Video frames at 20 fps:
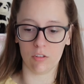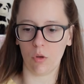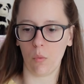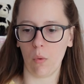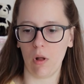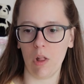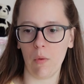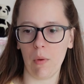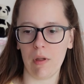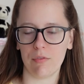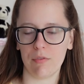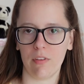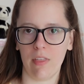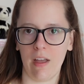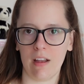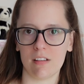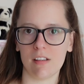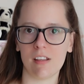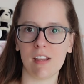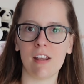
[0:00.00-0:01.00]
So while I wait for
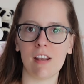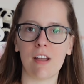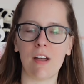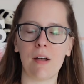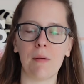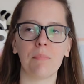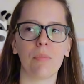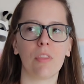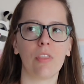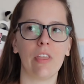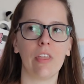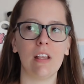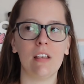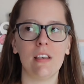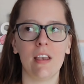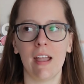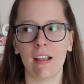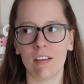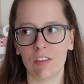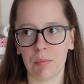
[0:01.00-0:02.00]
that to heat up, the
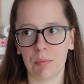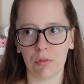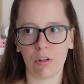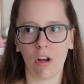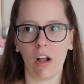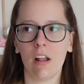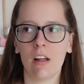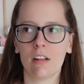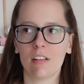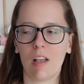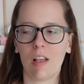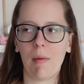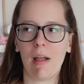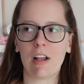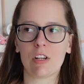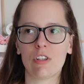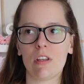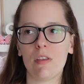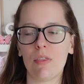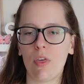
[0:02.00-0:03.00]
next product I'm
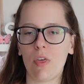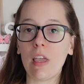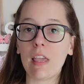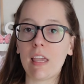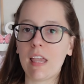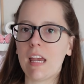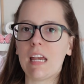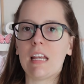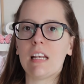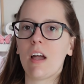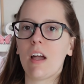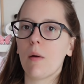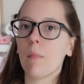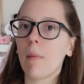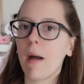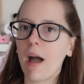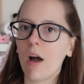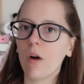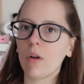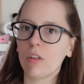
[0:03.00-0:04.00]
actually thinking
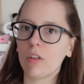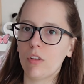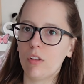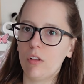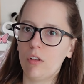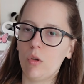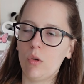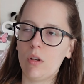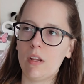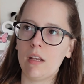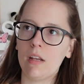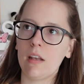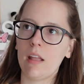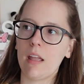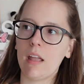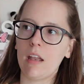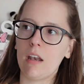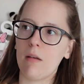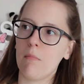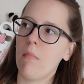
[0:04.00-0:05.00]
about including
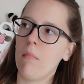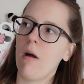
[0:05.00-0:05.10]
in